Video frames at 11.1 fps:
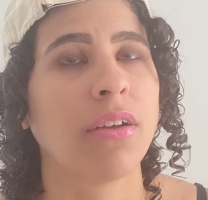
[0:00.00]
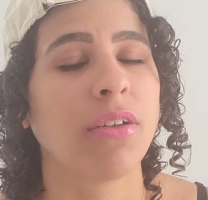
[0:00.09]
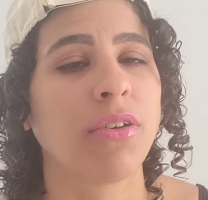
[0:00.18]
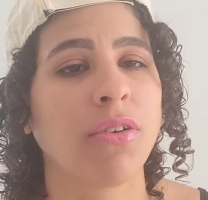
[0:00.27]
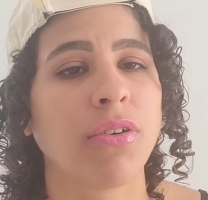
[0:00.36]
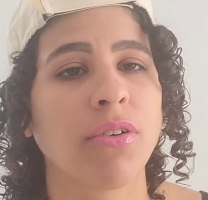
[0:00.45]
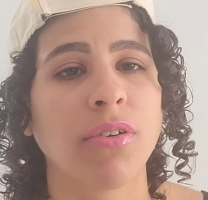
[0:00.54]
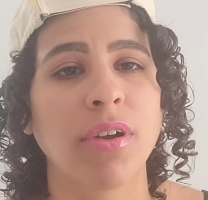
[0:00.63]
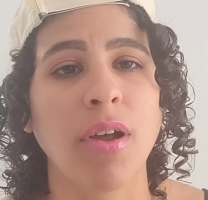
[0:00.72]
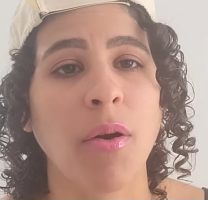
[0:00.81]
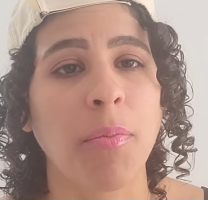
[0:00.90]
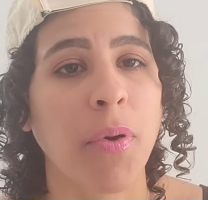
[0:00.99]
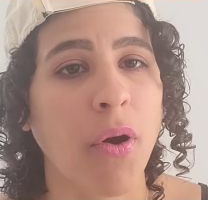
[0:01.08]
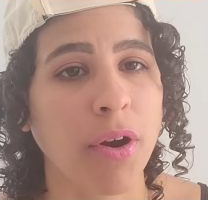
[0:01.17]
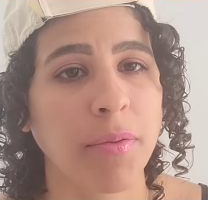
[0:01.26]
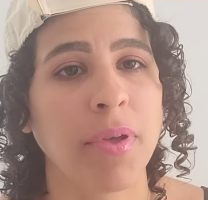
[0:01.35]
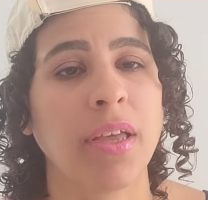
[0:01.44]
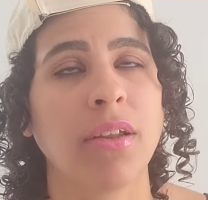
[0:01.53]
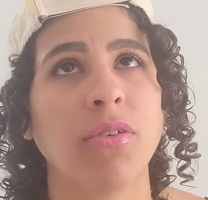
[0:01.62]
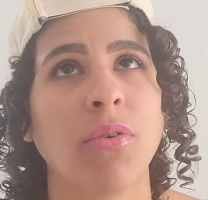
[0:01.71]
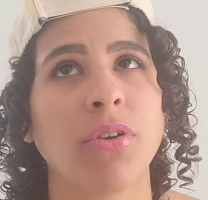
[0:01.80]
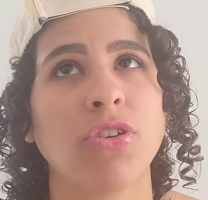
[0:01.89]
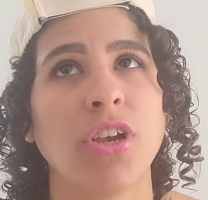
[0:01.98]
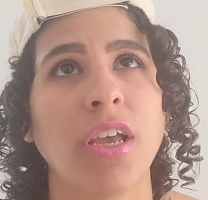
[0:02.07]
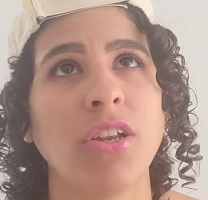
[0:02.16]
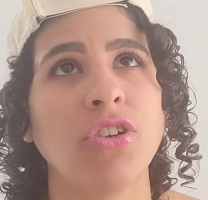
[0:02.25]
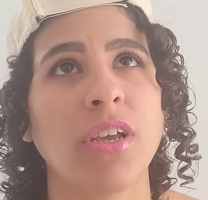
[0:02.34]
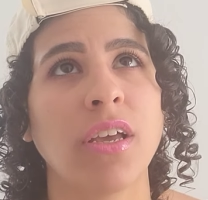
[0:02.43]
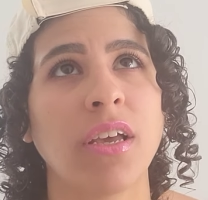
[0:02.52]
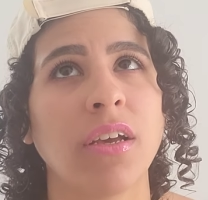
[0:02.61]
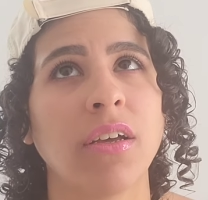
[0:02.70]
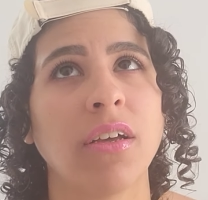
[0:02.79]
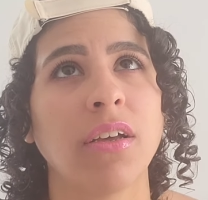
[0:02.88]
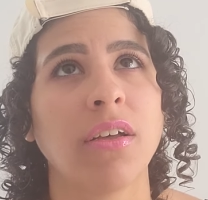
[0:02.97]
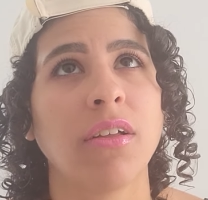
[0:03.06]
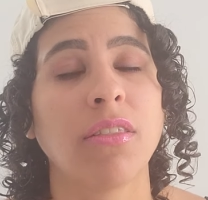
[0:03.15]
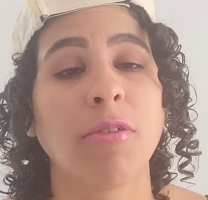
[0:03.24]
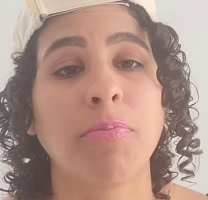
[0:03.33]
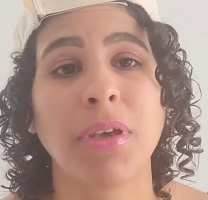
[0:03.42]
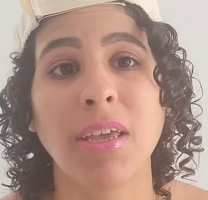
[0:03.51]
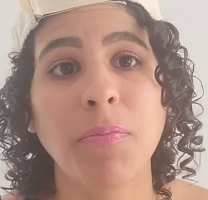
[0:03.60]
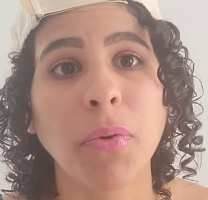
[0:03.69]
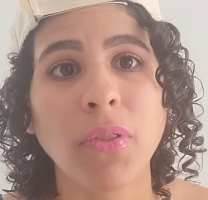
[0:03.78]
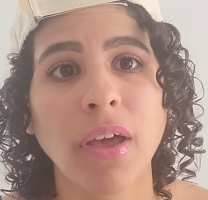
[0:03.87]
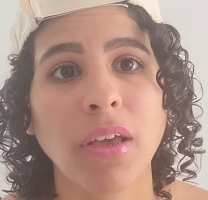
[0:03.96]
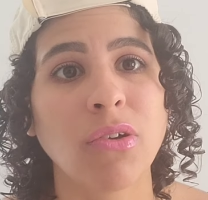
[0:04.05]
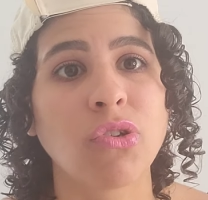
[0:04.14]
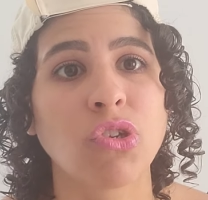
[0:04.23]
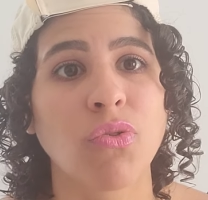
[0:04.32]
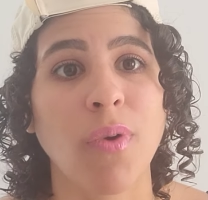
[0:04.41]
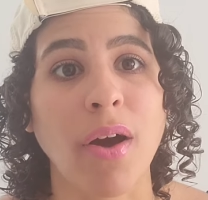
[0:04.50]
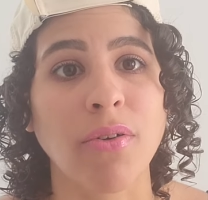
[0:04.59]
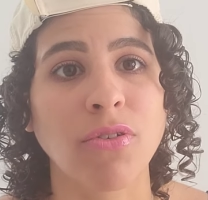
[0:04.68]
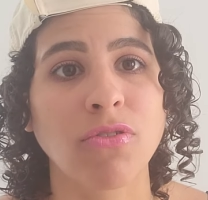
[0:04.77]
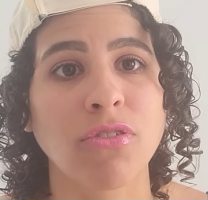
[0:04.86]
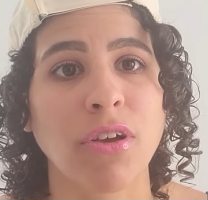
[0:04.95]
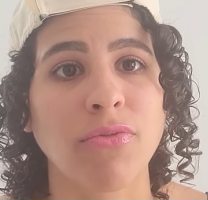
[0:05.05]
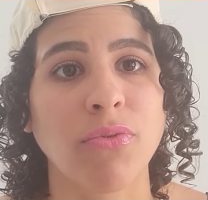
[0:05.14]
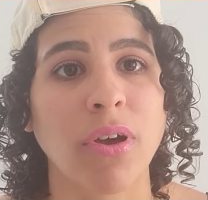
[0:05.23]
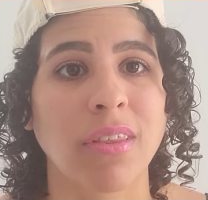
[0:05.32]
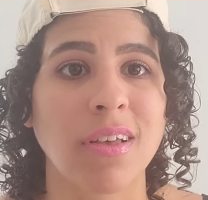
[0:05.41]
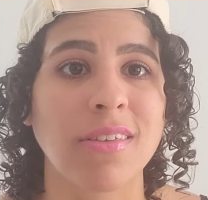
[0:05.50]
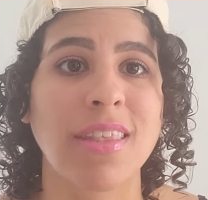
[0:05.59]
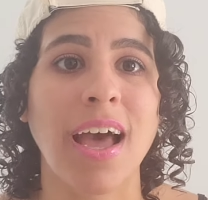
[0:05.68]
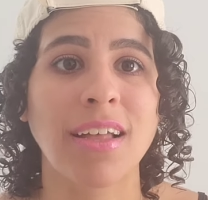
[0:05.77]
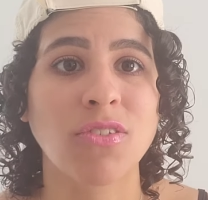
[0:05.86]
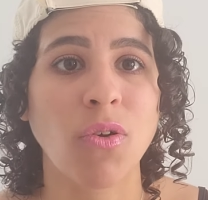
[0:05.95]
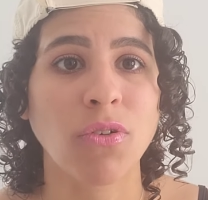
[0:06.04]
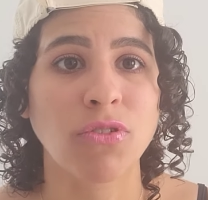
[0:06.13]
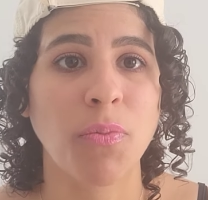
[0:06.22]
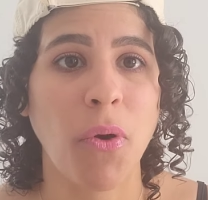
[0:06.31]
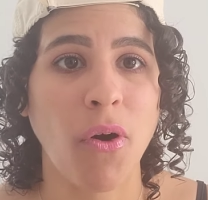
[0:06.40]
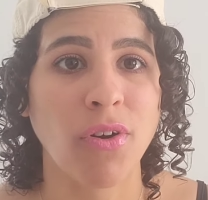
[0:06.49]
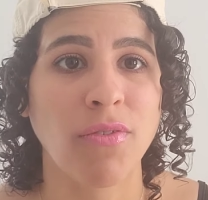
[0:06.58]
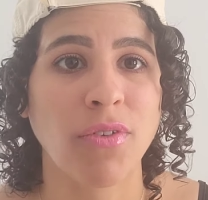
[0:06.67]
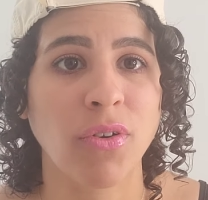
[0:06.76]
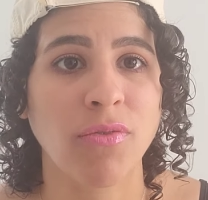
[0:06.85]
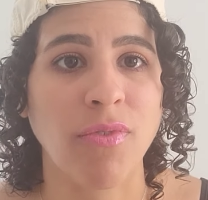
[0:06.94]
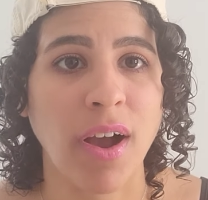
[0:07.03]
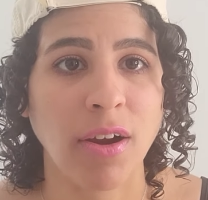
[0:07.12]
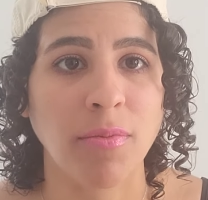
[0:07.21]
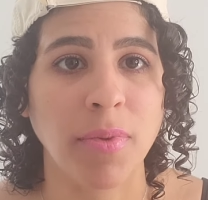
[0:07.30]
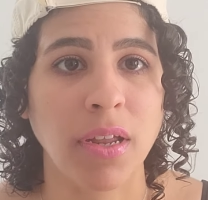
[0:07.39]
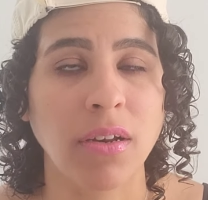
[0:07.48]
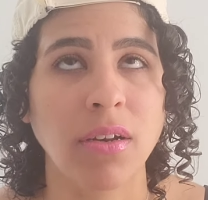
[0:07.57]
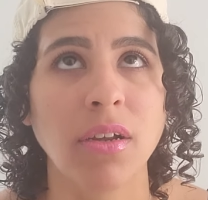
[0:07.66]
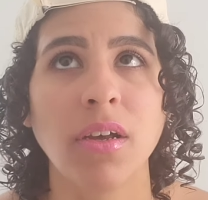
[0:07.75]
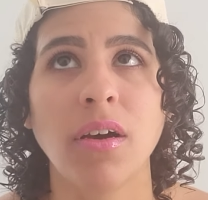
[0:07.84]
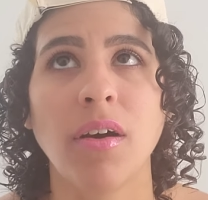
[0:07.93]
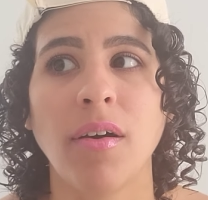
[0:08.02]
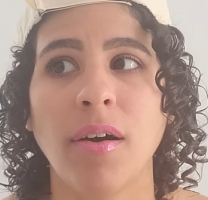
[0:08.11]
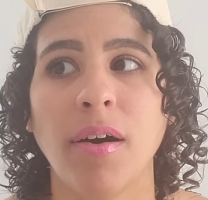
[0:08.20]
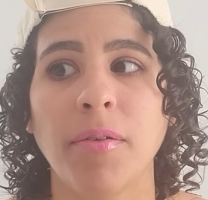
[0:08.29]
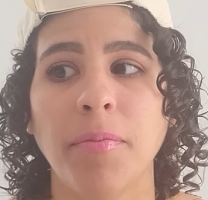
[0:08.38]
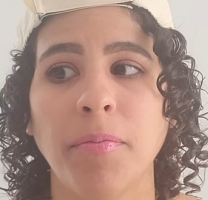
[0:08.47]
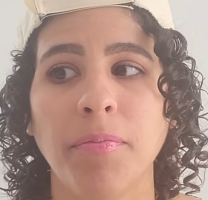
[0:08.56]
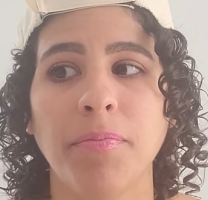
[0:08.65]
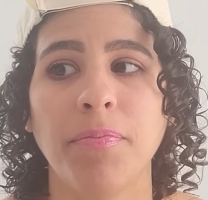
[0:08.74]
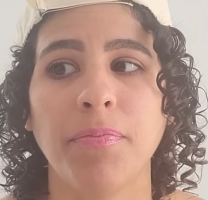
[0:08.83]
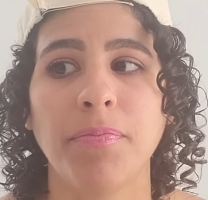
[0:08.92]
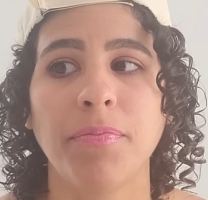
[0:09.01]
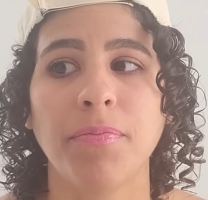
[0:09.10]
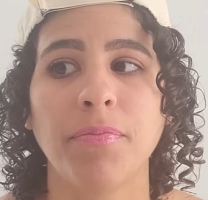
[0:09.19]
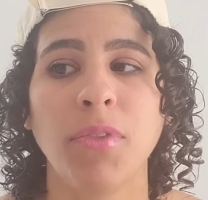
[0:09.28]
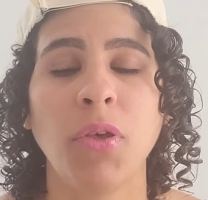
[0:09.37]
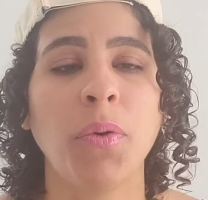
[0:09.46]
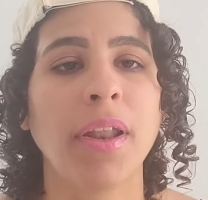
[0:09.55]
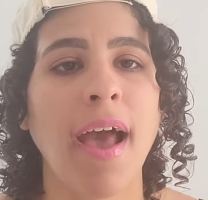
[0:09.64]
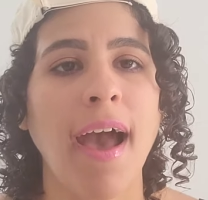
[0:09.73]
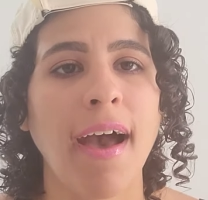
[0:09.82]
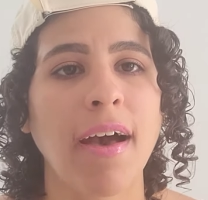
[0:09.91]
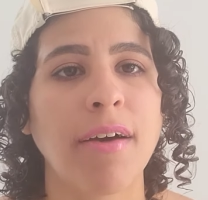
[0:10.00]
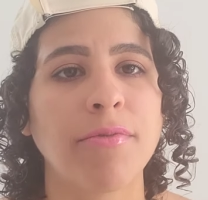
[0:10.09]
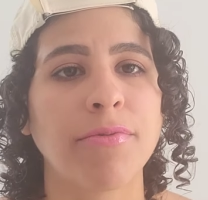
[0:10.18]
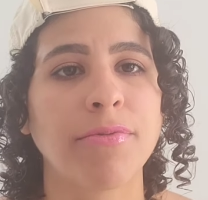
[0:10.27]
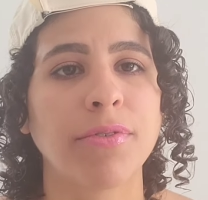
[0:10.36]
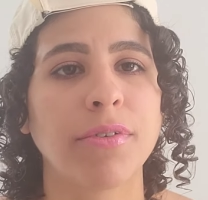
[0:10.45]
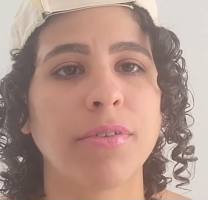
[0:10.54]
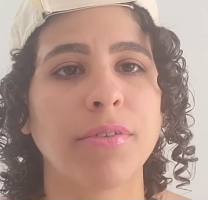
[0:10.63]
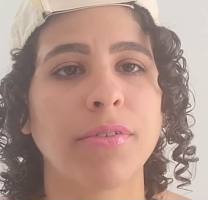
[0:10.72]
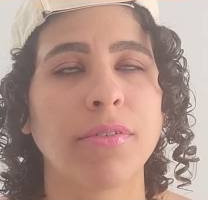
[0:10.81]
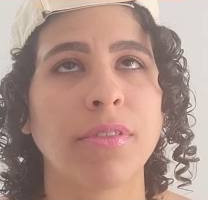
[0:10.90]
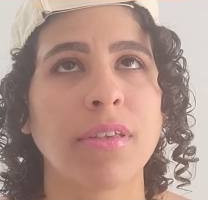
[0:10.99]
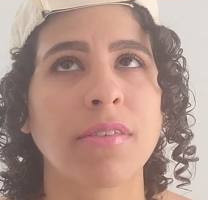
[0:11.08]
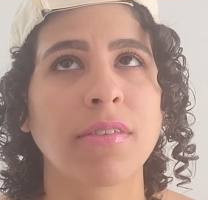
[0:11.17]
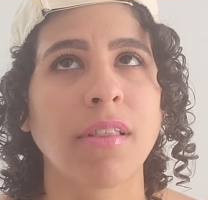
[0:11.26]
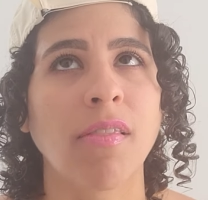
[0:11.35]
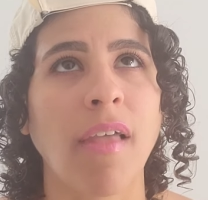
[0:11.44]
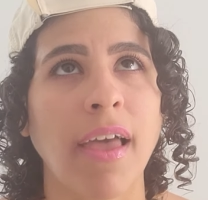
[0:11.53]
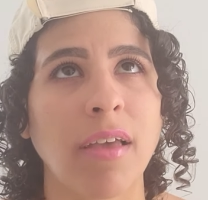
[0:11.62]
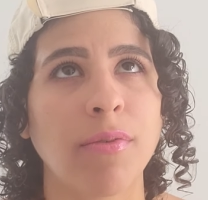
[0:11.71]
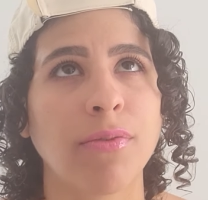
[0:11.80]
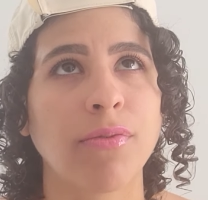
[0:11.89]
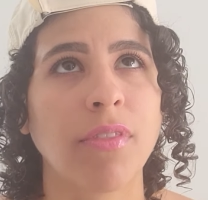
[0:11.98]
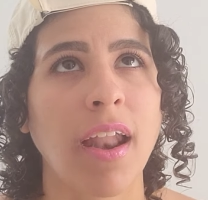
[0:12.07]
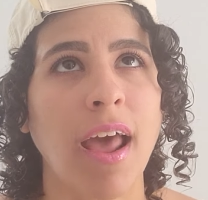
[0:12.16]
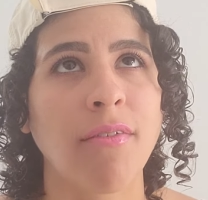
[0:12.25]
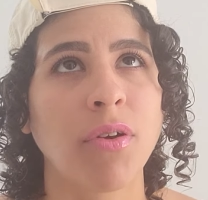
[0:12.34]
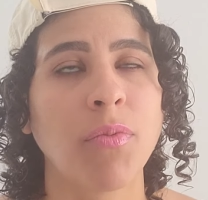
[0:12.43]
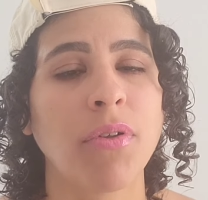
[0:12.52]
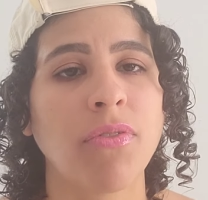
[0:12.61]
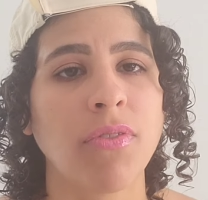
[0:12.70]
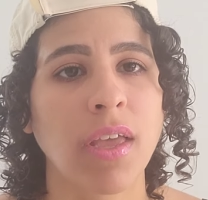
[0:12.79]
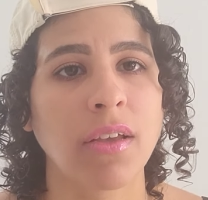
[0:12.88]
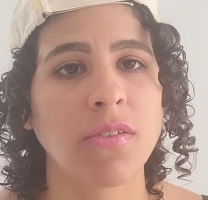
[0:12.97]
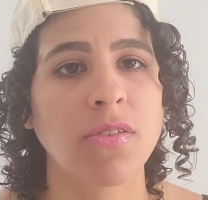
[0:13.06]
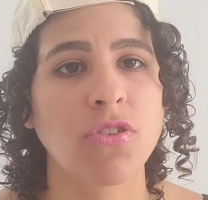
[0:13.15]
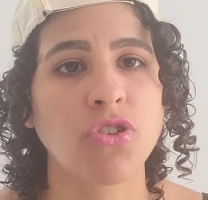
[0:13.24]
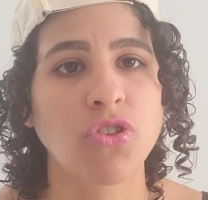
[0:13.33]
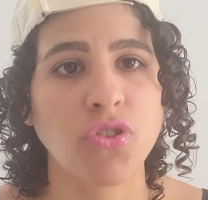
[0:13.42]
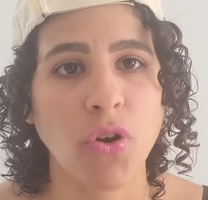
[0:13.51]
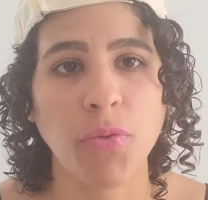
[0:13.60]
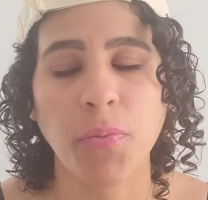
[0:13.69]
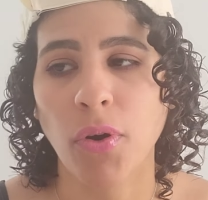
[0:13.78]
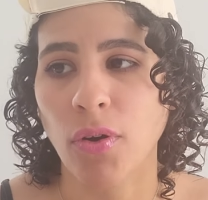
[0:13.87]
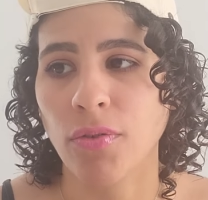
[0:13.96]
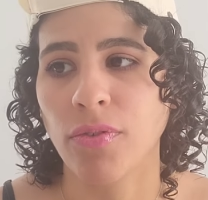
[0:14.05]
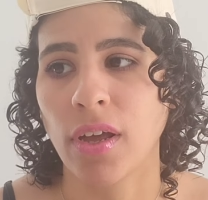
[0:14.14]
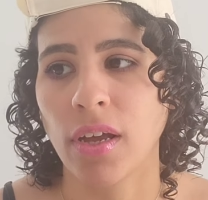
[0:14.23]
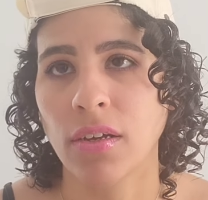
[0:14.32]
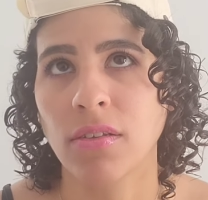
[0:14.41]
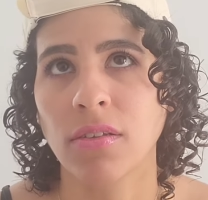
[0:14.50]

your apartment or changing the people that you surround yourself with, because that's also part of your environment. Um, you could have this life that everyone thinks is so perfect